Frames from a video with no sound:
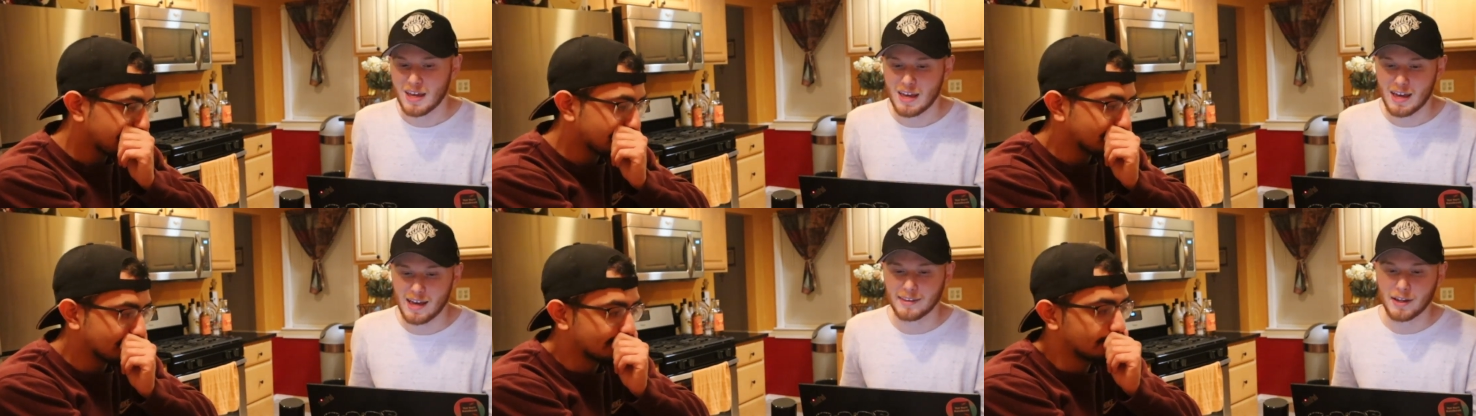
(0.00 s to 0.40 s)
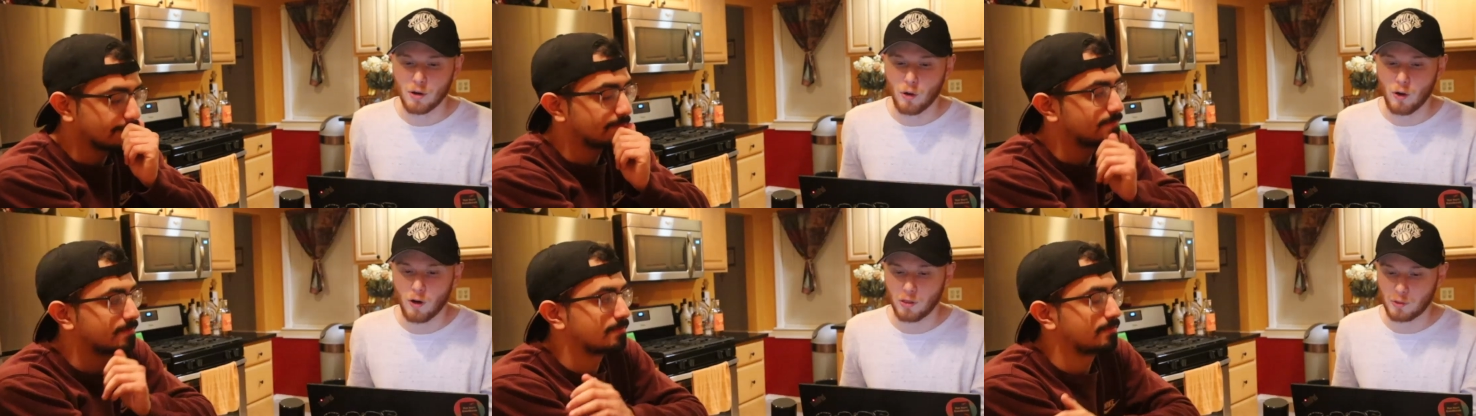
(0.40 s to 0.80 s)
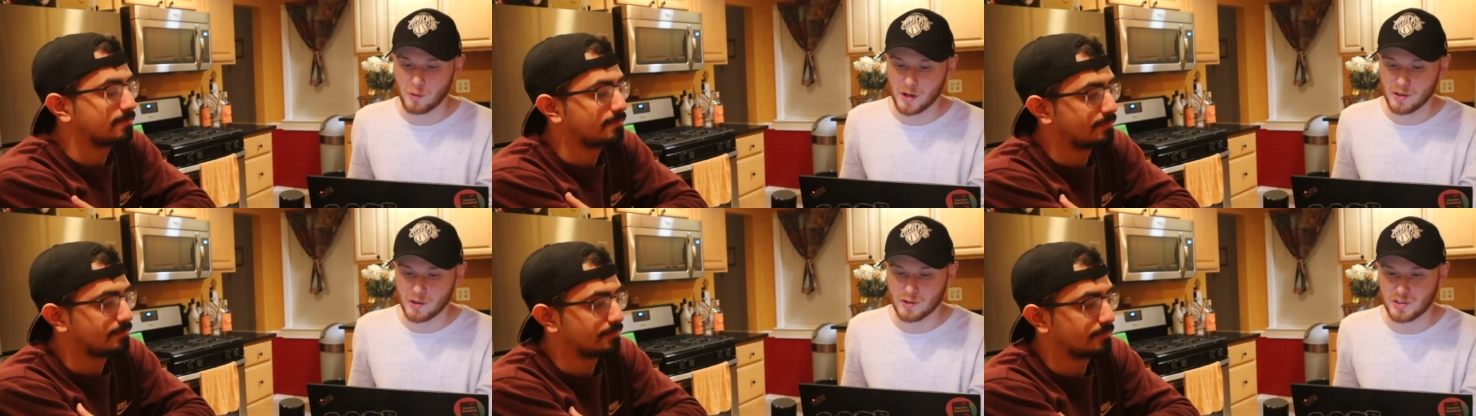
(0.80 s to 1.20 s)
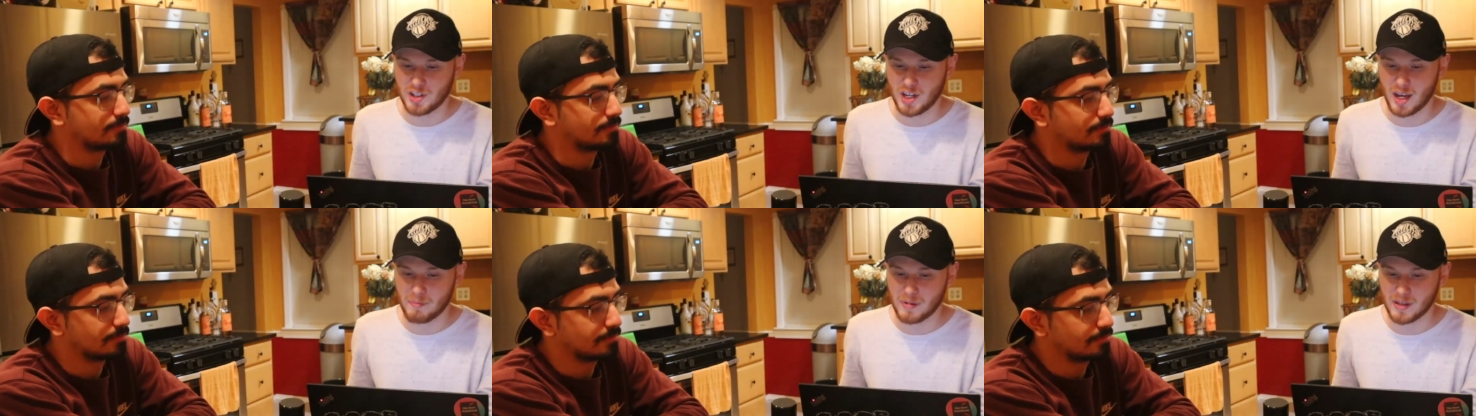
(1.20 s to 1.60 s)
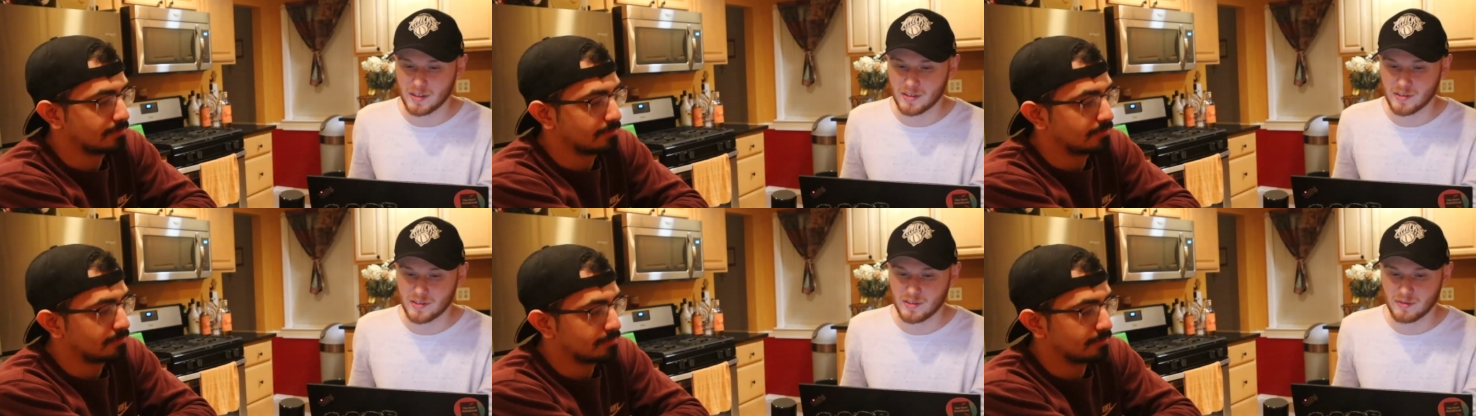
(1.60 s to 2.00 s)
Speaker 1: and then all three of those
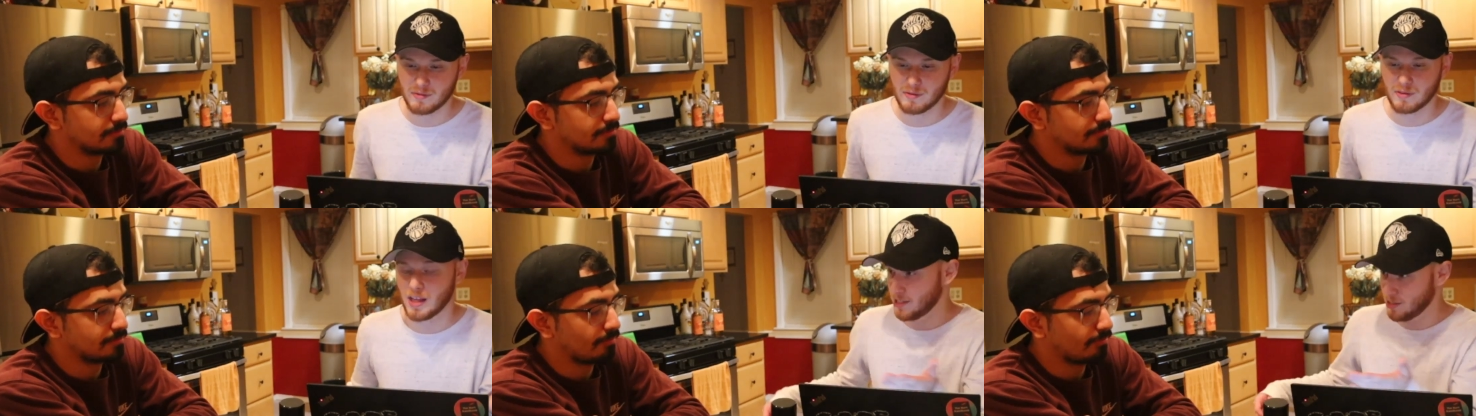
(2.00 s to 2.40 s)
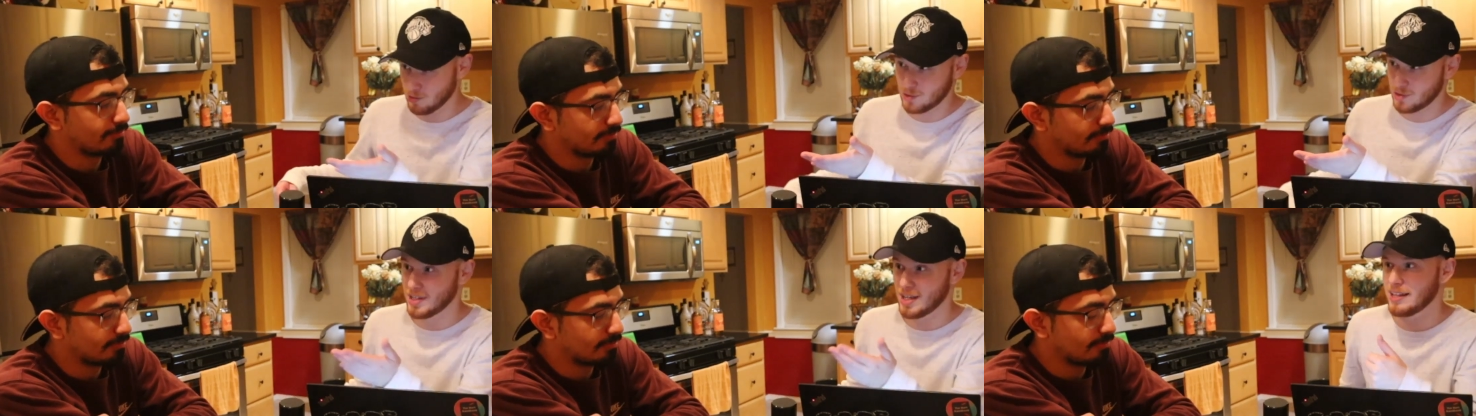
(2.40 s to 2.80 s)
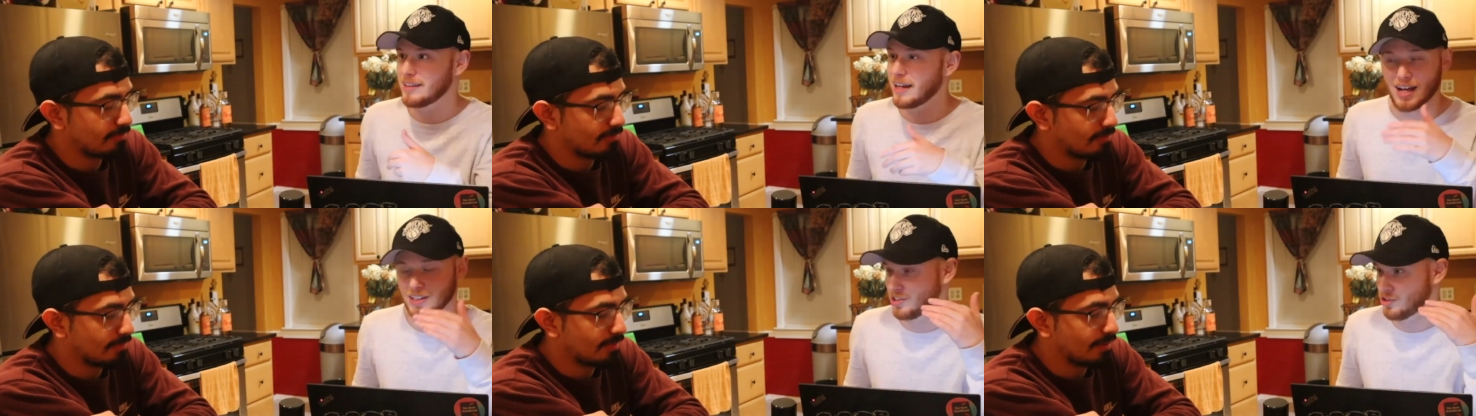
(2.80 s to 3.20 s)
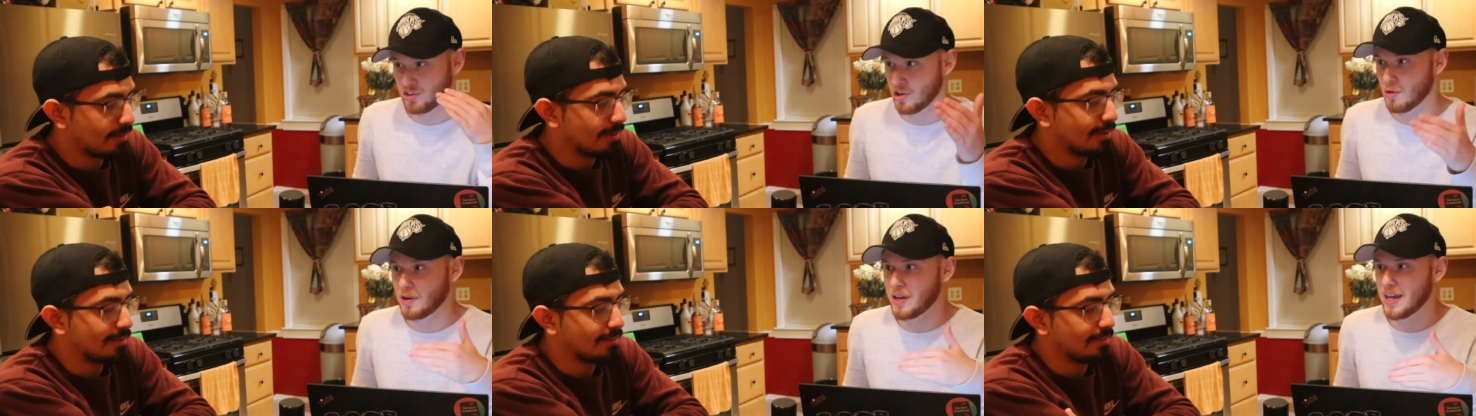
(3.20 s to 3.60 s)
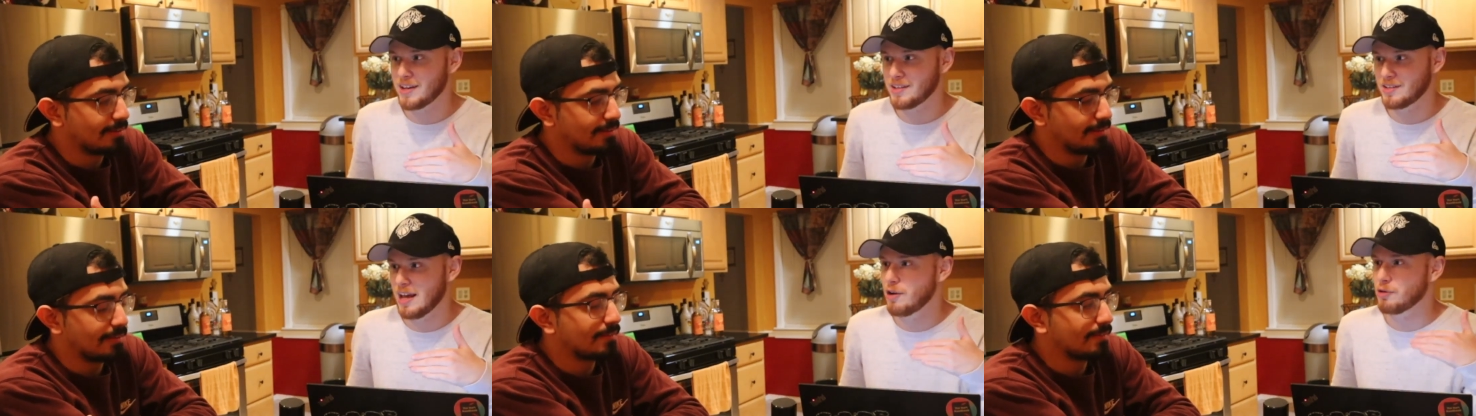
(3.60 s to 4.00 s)
champions, like you said, they got to
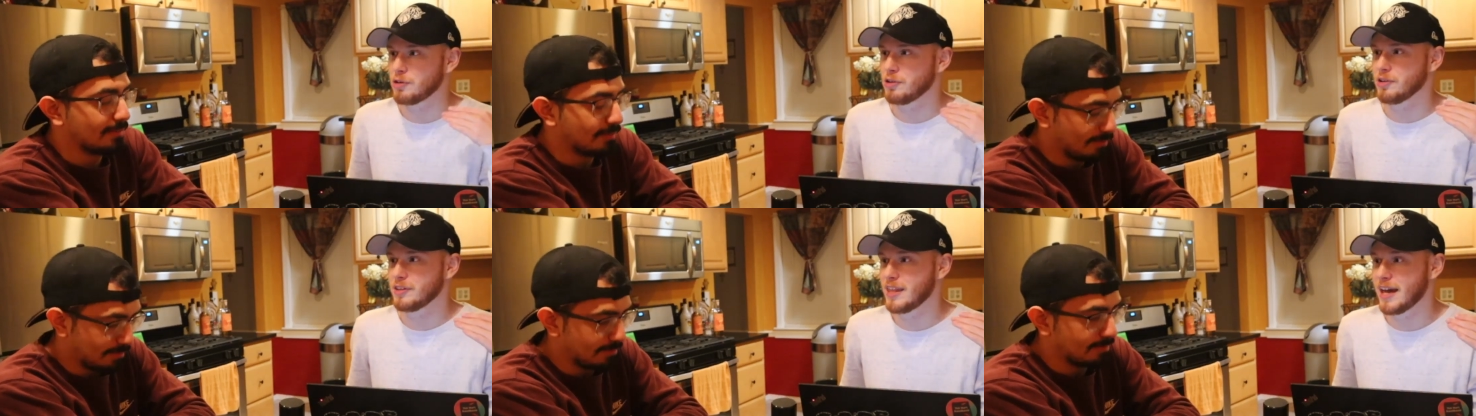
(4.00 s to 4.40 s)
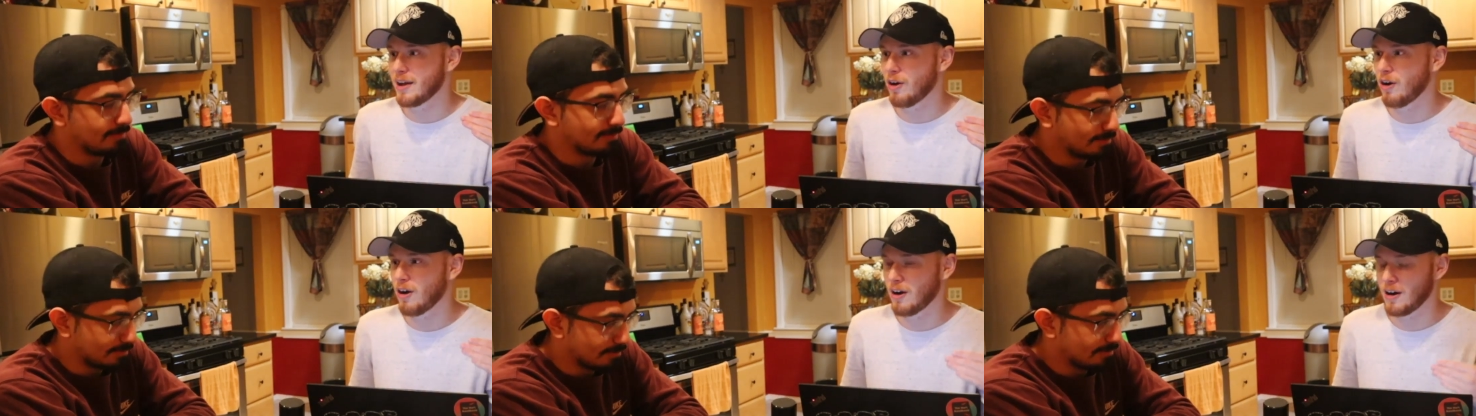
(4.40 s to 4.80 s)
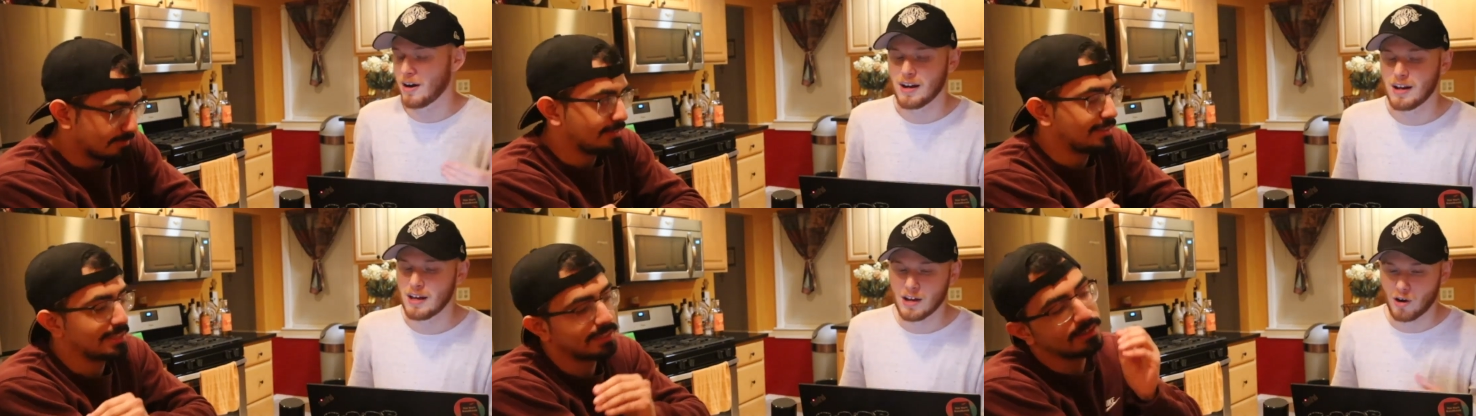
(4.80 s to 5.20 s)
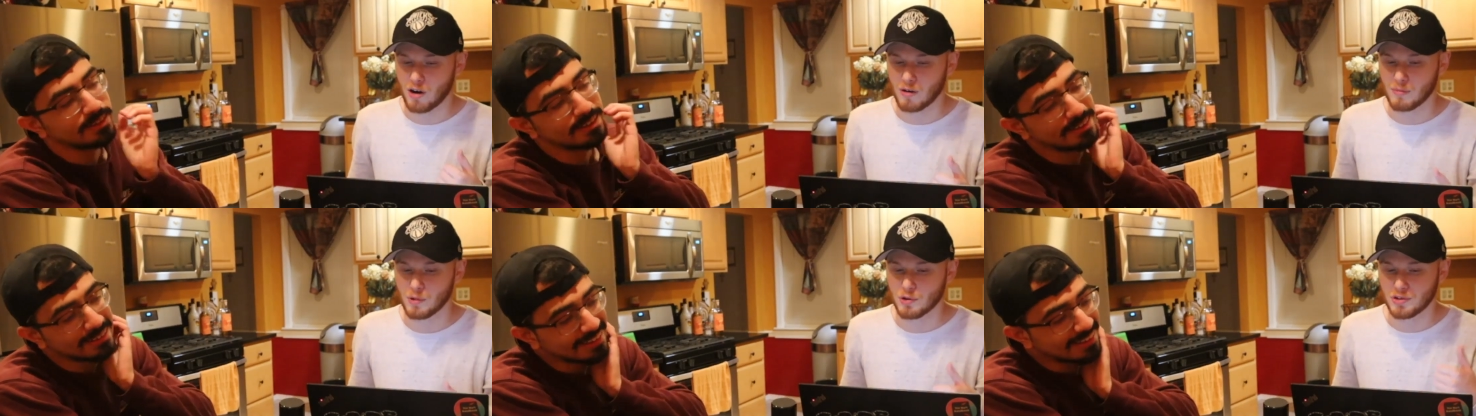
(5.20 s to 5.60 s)
showcase how good they are. Yeah. Carmouche,